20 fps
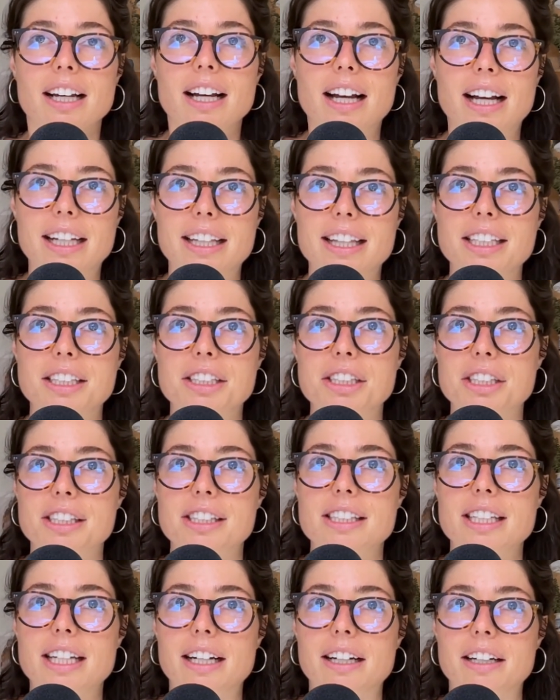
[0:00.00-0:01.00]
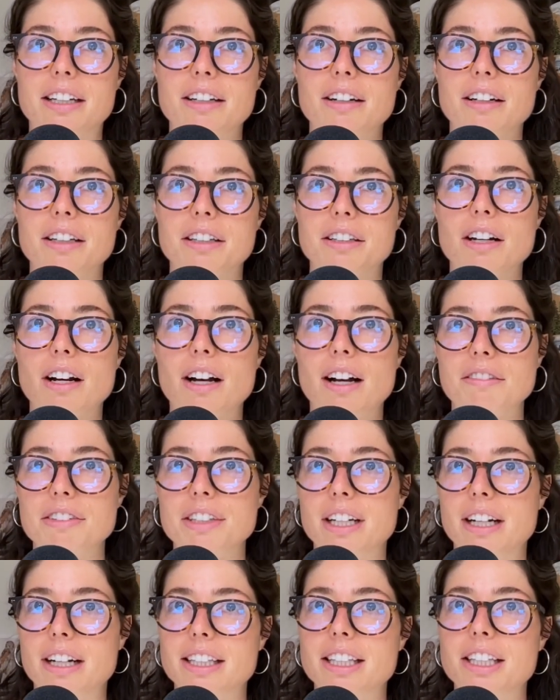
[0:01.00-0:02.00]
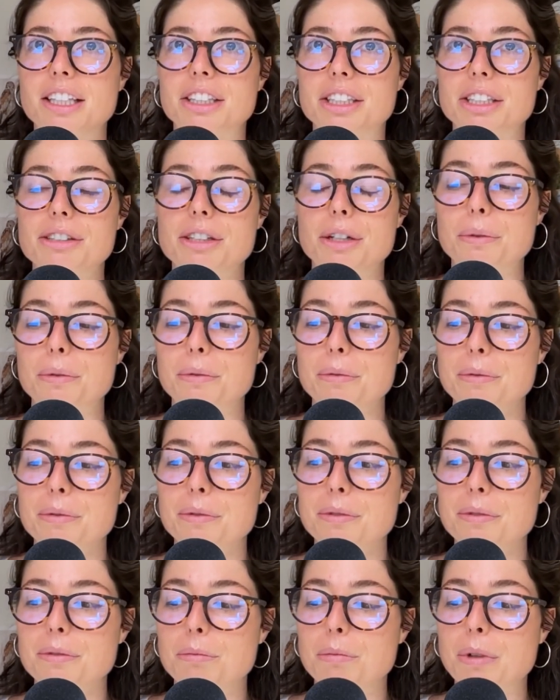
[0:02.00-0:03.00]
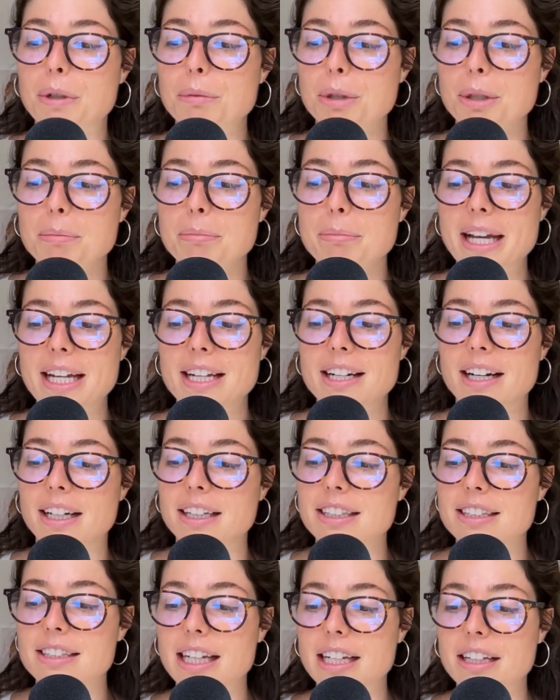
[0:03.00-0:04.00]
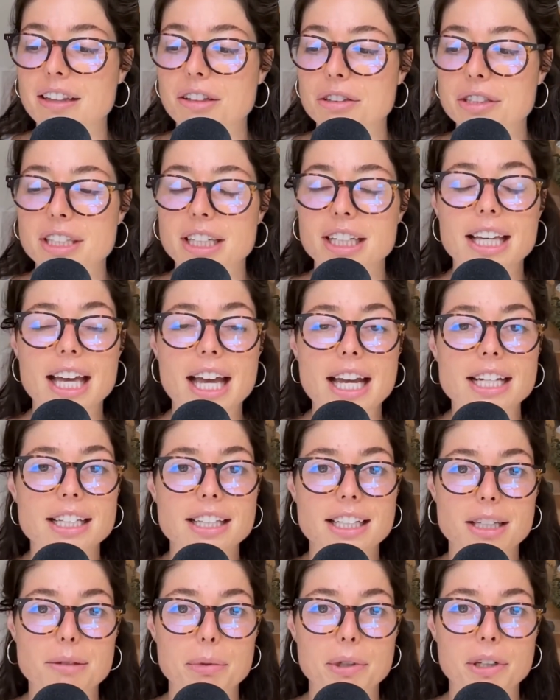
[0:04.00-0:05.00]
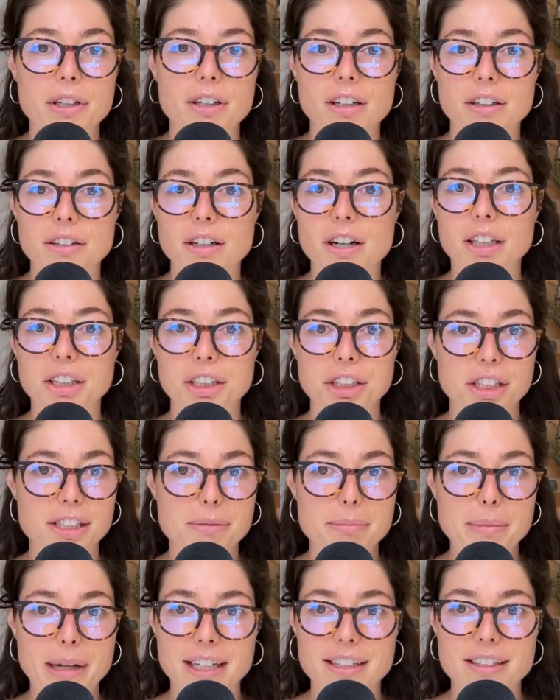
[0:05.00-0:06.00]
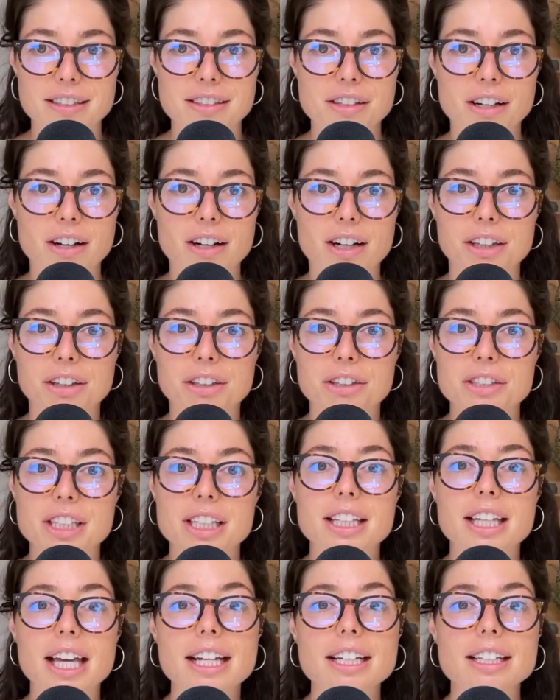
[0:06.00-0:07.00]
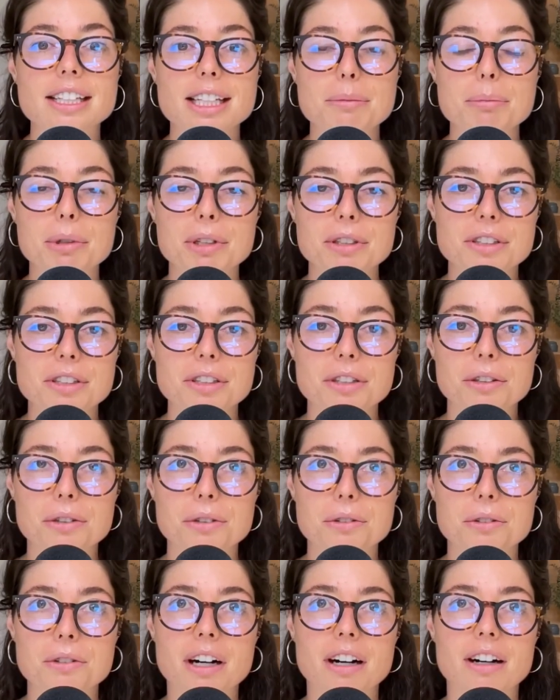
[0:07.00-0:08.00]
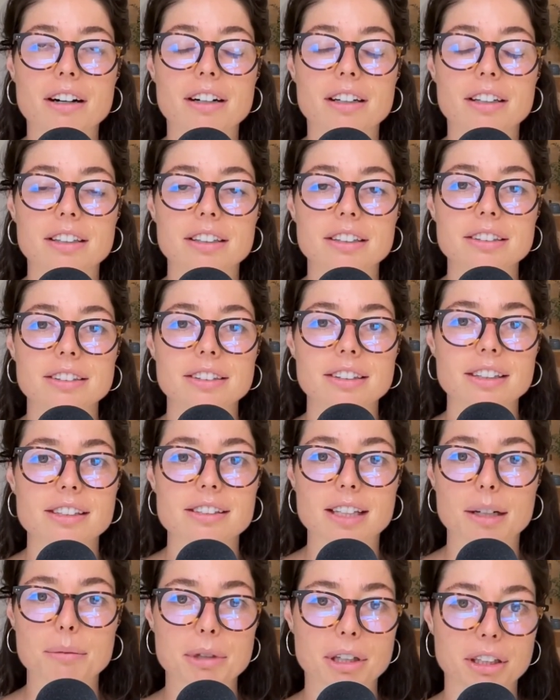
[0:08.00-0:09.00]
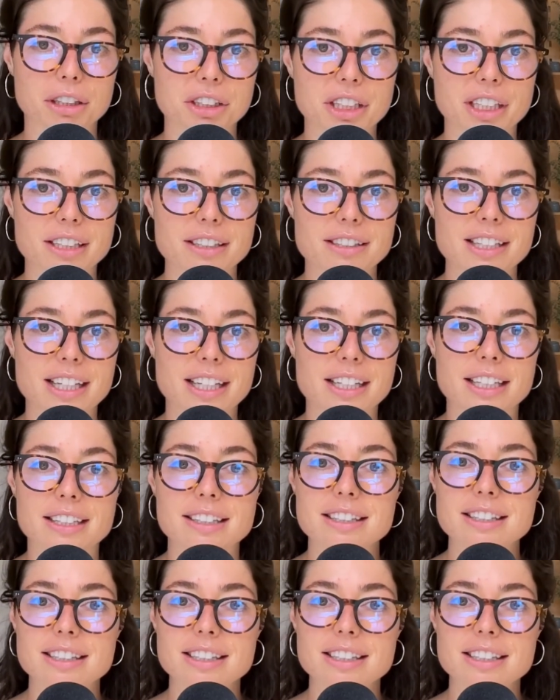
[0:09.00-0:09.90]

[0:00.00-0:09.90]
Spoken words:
I think just a caveat here. So when we're in beta, it's like there's a gatekeeper. Our conscious mind is on. There's a gatekeeper to our subconscious, and it